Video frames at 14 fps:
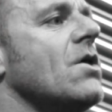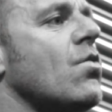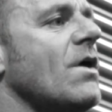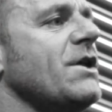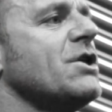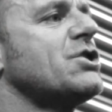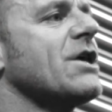
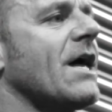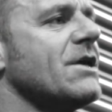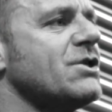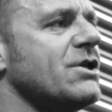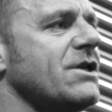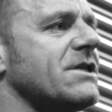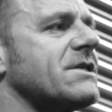When you're
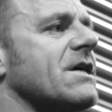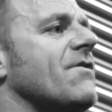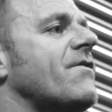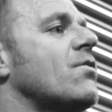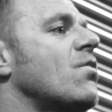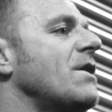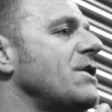challenging
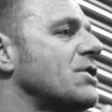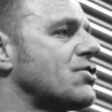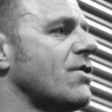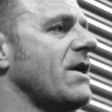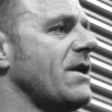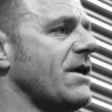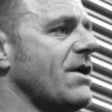yourself and when you're
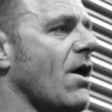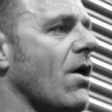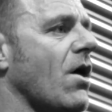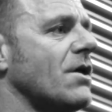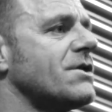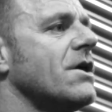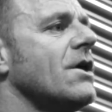training
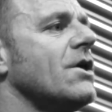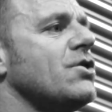hard,